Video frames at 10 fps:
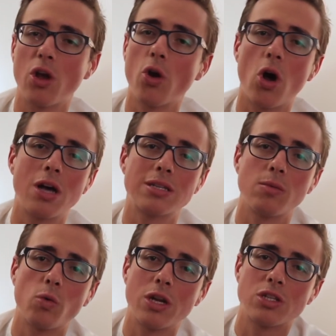Go and ask
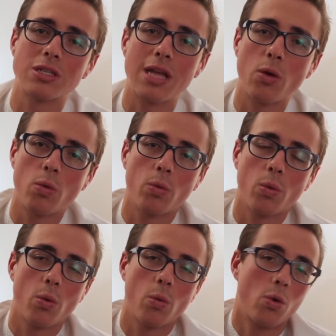them questions like,
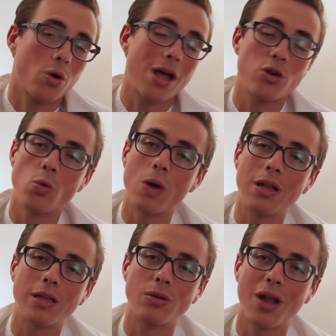what do I do
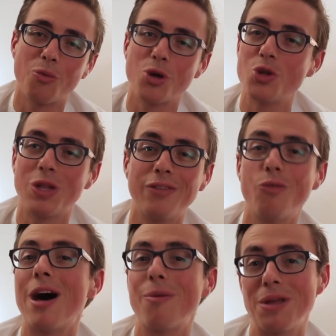well and what do you love
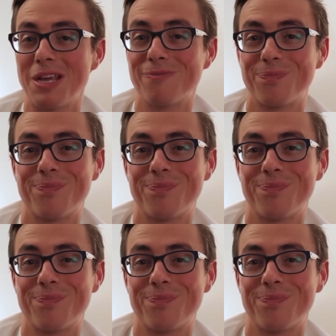about me?